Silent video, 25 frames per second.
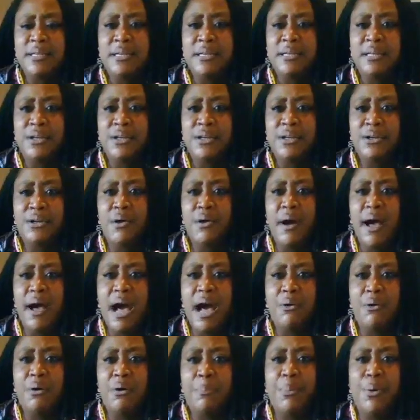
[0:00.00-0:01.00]
you know,
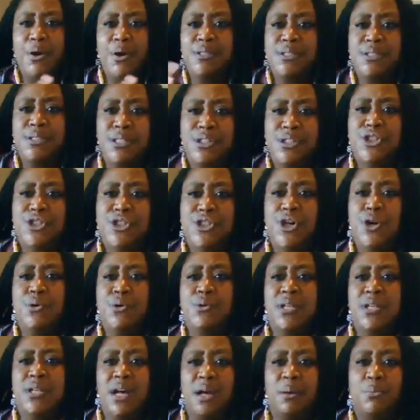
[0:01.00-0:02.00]
how a person
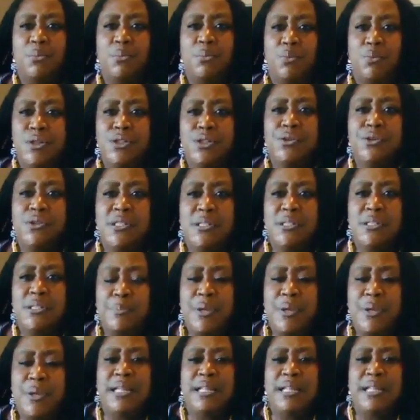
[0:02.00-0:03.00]
shows up once you're
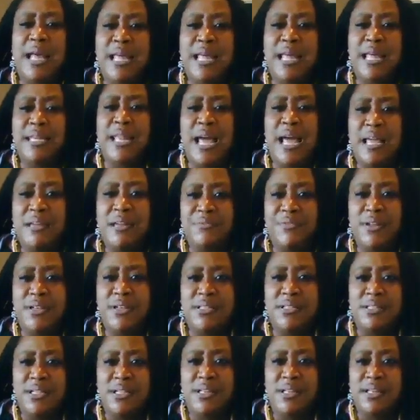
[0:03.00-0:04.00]
speaking that life
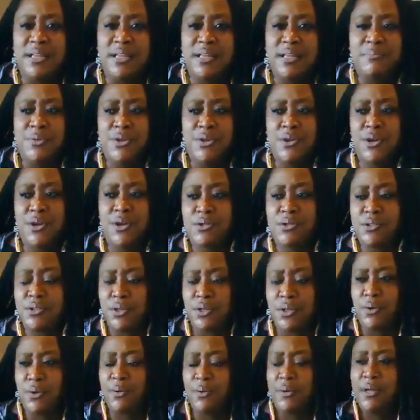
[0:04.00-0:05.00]
into them. You know,
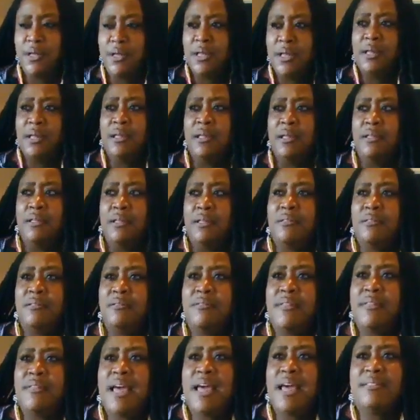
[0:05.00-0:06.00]
so
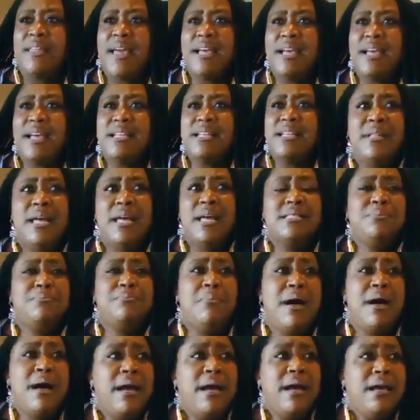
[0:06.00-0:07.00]
that's
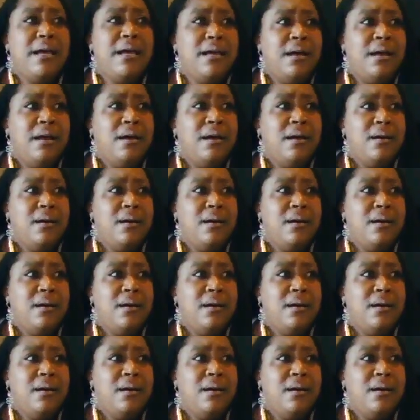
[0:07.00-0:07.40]
my